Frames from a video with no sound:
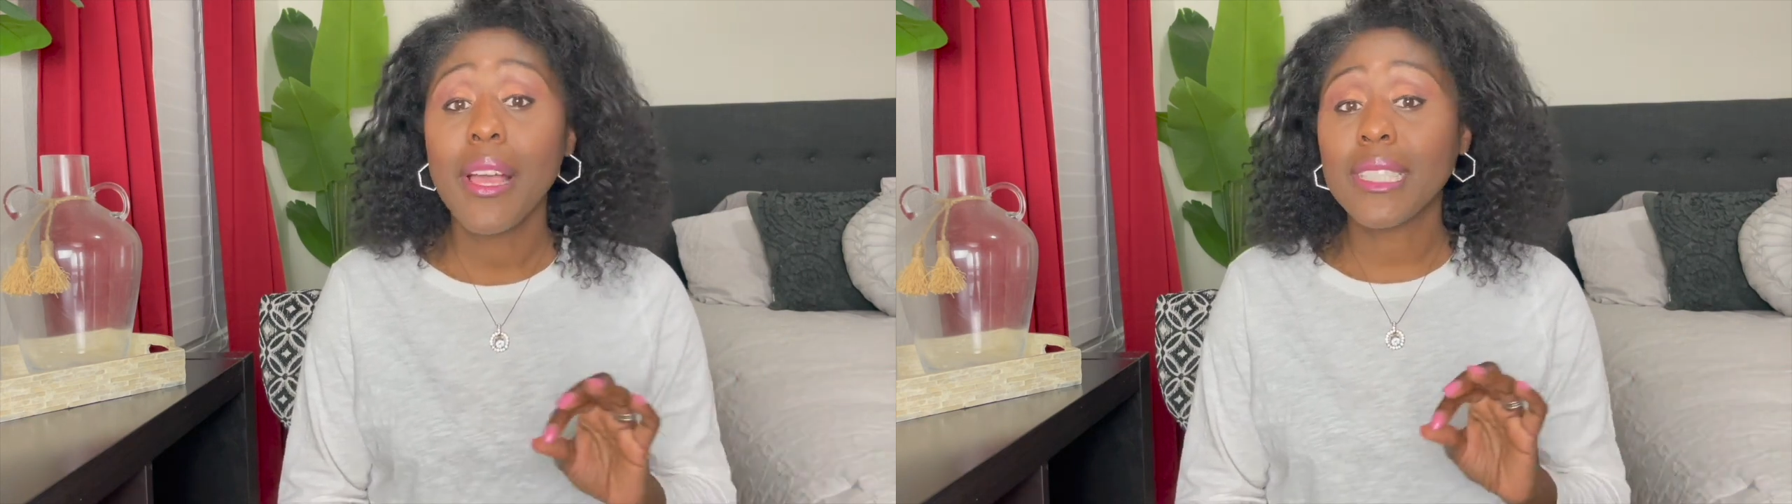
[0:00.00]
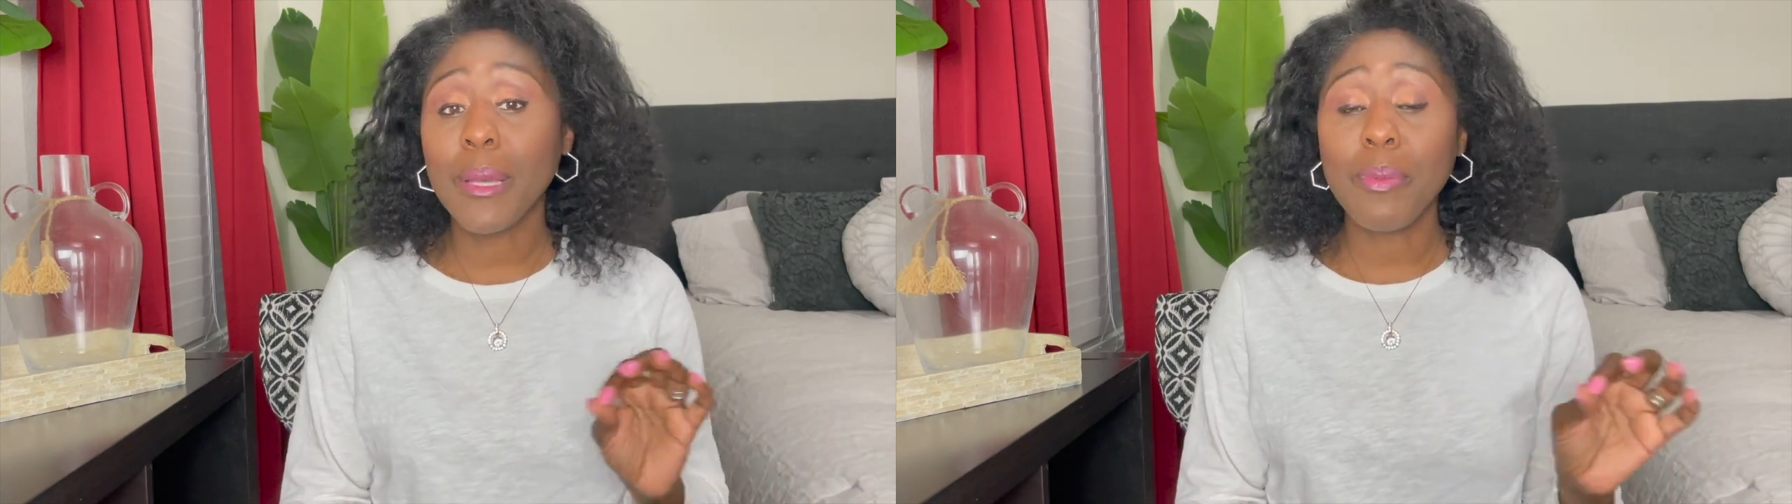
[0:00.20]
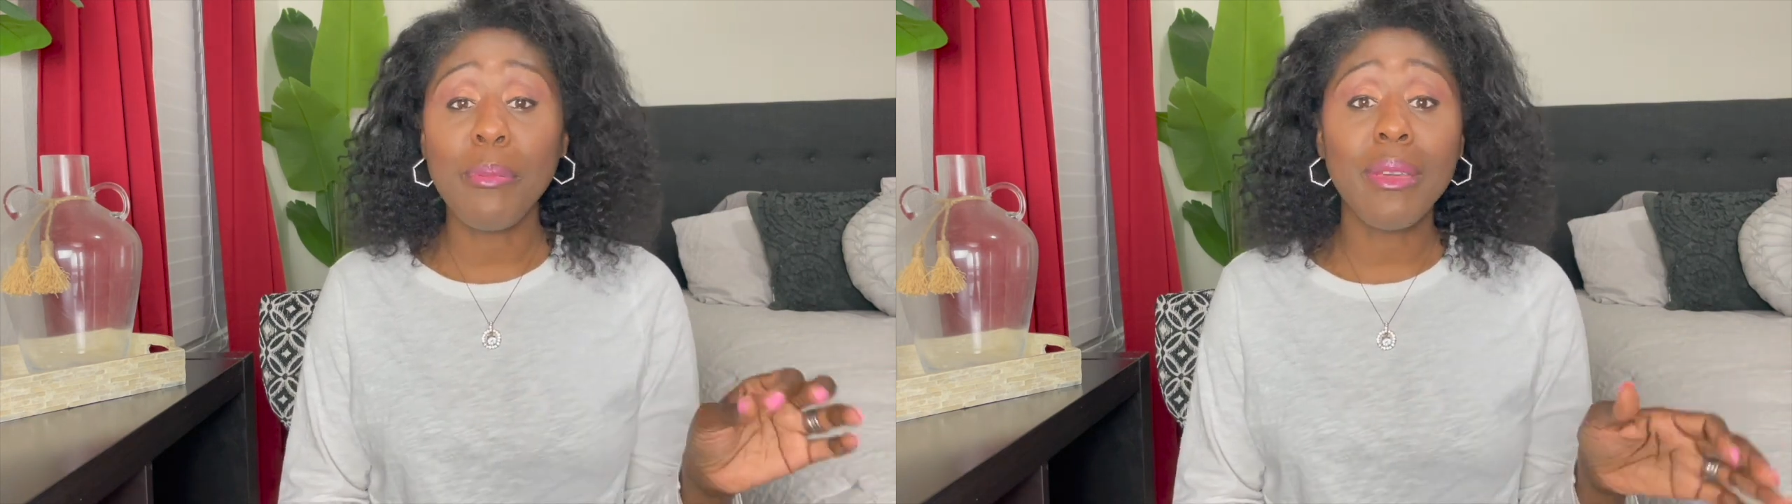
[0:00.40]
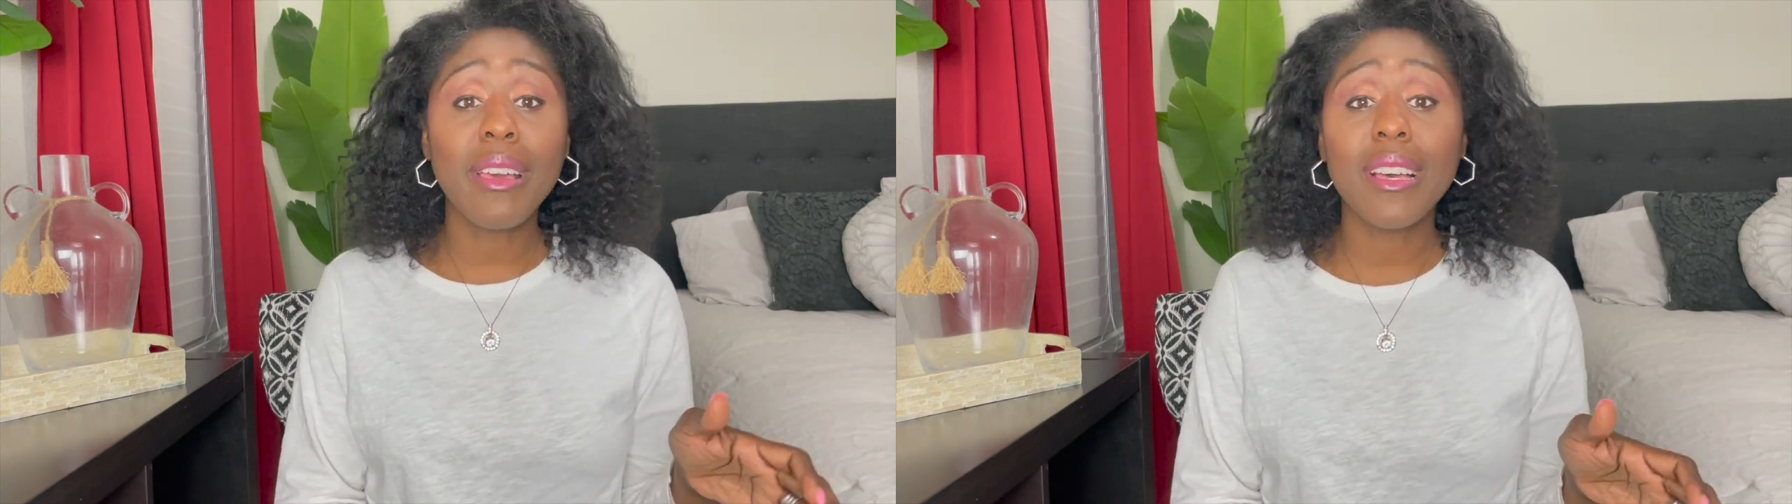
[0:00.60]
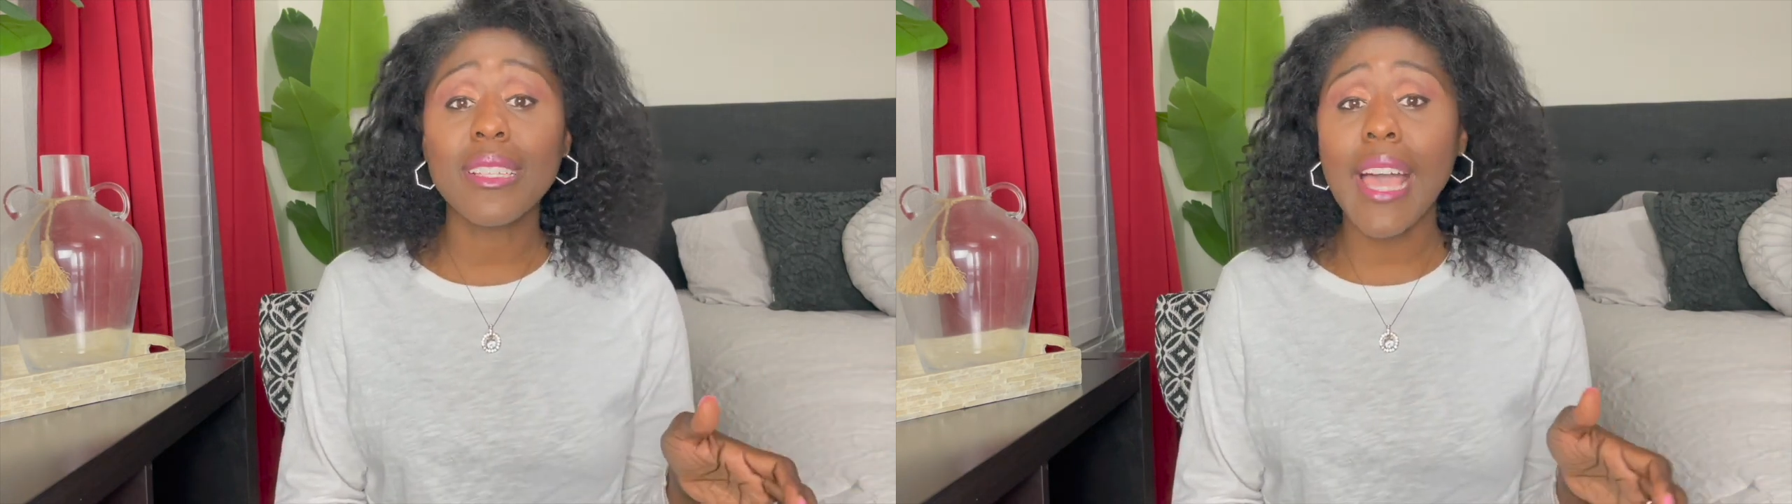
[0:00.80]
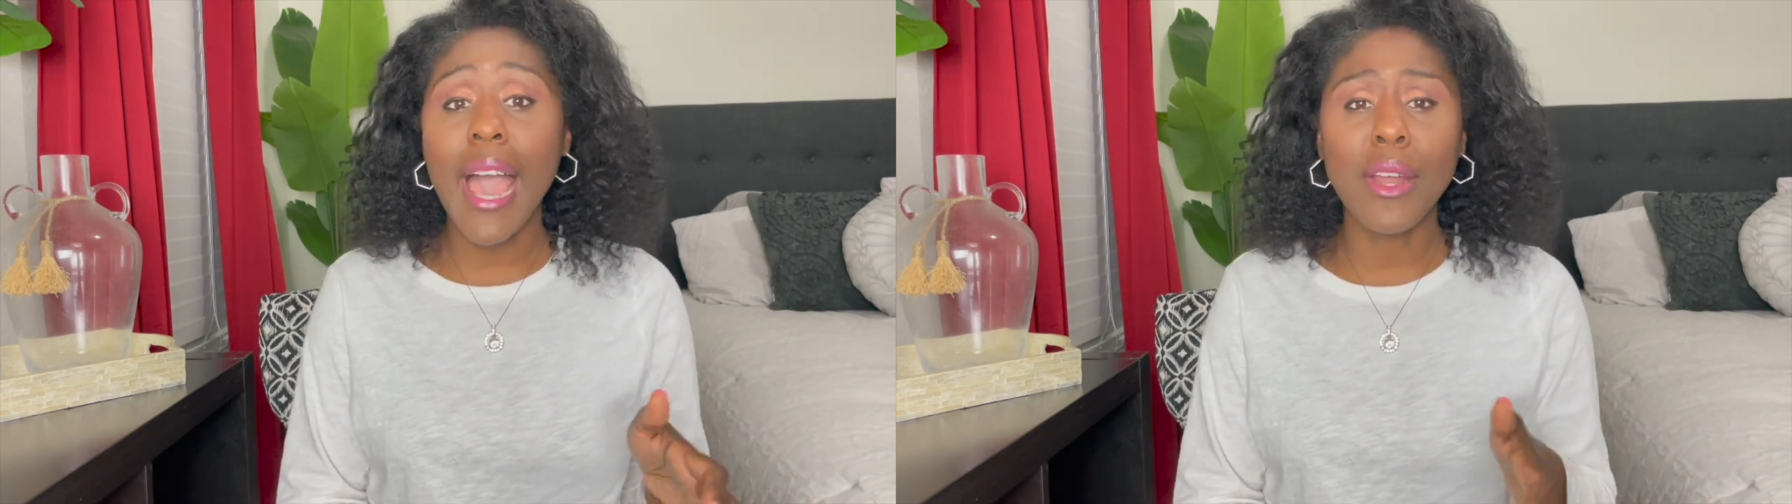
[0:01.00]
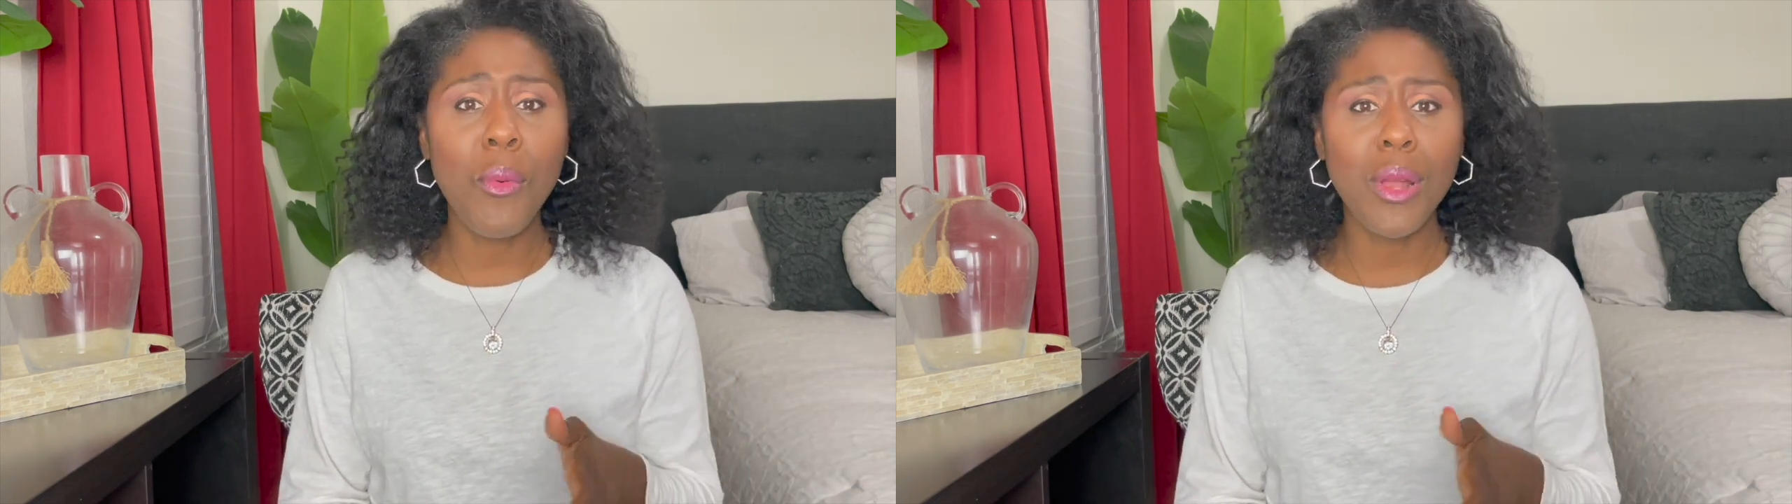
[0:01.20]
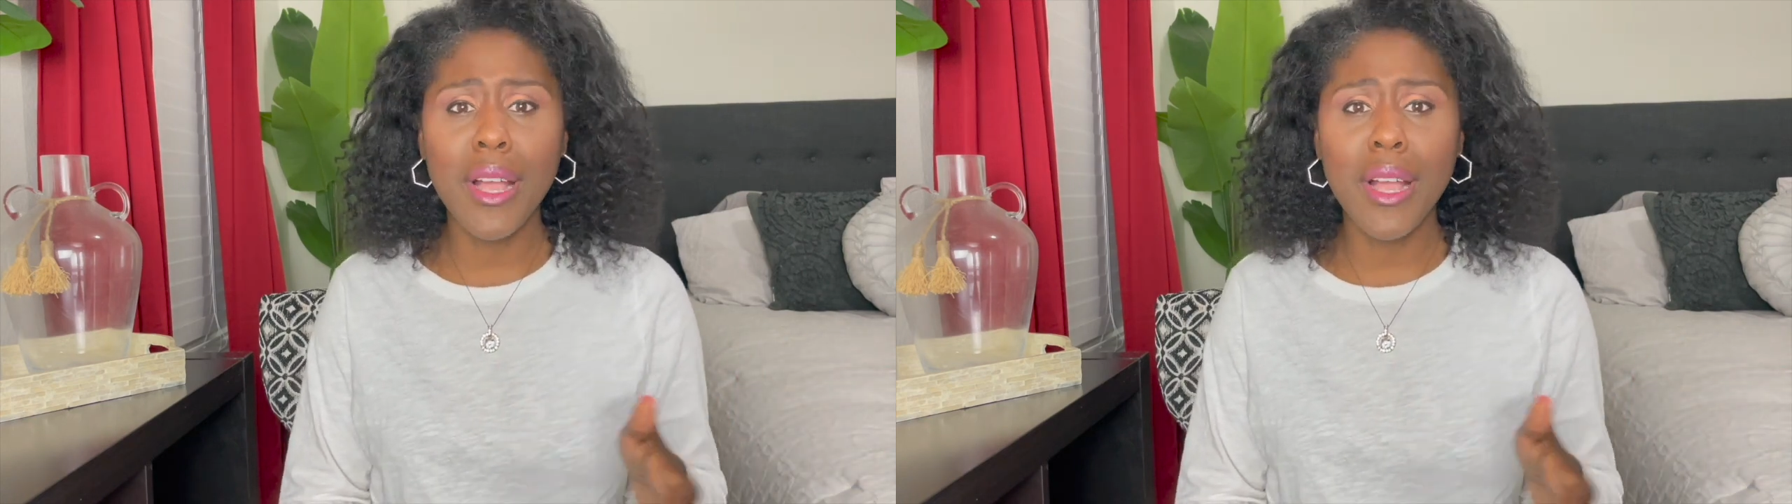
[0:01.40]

simply because I don't want